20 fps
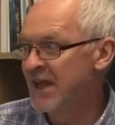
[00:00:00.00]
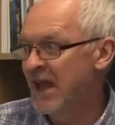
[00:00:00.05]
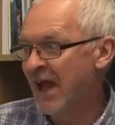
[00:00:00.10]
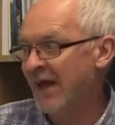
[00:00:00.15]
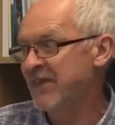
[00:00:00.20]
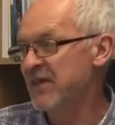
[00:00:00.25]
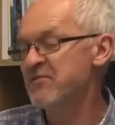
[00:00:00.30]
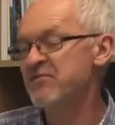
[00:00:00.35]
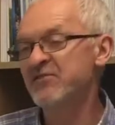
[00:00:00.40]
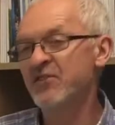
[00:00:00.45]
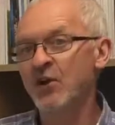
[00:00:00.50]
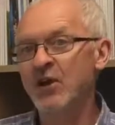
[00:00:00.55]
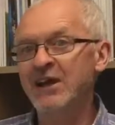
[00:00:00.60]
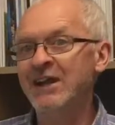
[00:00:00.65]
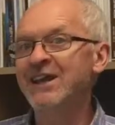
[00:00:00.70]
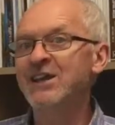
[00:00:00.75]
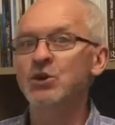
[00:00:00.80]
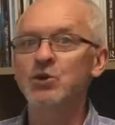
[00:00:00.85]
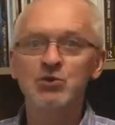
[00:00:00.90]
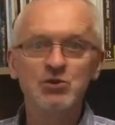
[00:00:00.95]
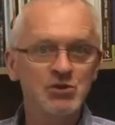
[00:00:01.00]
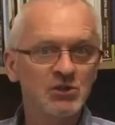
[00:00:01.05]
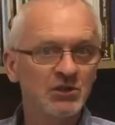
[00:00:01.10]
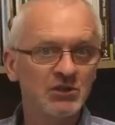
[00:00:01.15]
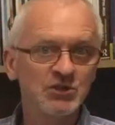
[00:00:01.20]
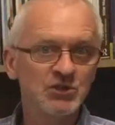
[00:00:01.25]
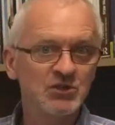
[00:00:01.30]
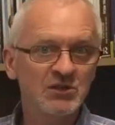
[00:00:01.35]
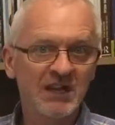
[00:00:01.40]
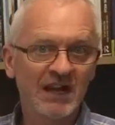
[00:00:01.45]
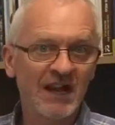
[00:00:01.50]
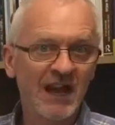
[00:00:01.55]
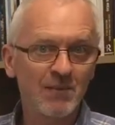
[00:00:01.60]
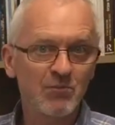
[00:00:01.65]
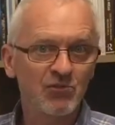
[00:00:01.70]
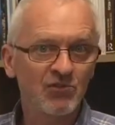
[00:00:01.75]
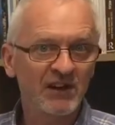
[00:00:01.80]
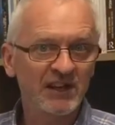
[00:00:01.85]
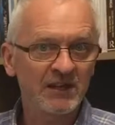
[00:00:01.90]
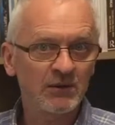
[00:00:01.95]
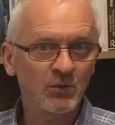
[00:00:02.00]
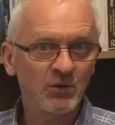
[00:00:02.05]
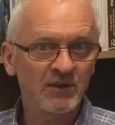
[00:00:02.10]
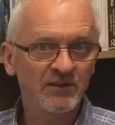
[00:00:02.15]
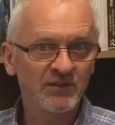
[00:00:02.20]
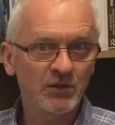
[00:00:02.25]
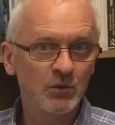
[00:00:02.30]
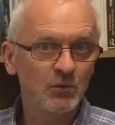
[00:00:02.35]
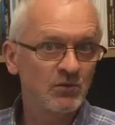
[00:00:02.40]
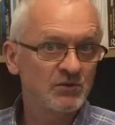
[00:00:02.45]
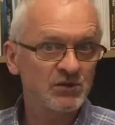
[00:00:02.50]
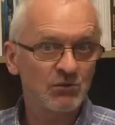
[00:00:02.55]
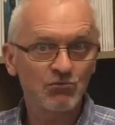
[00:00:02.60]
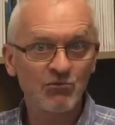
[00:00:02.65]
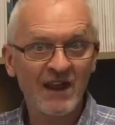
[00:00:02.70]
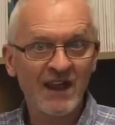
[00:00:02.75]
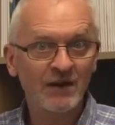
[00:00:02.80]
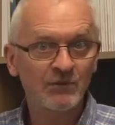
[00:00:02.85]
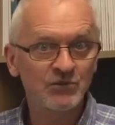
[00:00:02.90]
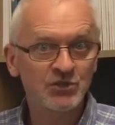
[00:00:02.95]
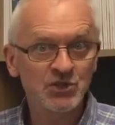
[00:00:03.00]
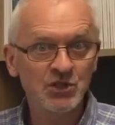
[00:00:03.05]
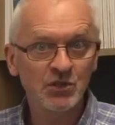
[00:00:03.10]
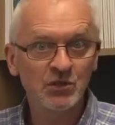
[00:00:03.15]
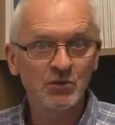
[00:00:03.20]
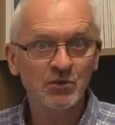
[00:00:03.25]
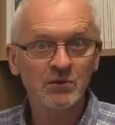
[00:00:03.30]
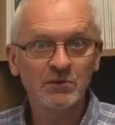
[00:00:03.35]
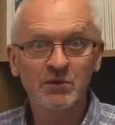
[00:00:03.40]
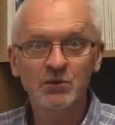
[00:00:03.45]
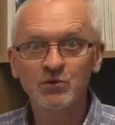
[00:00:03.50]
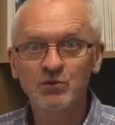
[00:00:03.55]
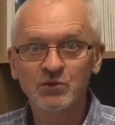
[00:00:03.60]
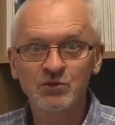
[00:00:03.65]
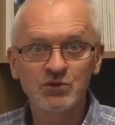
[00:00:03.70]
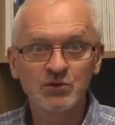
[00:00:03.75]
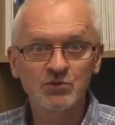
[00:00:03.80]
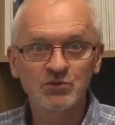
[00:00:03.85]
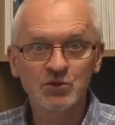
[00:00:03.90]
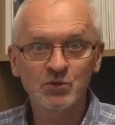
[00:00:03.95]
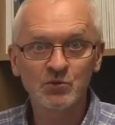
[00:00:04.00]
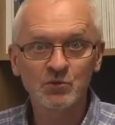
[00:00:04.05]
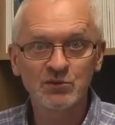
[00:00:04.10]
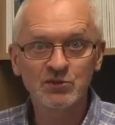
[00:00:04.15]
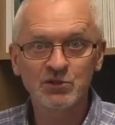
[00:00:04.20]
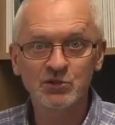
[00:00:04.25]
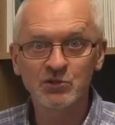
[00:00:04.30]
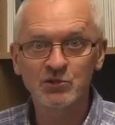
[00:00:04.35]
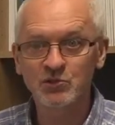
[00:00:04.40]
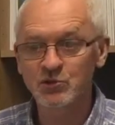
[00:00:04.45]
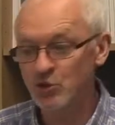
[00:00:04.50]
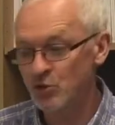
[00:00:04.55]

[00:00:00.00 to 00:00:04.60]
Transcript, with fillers: and then finally who could you collaborate with who was around you who could you talk to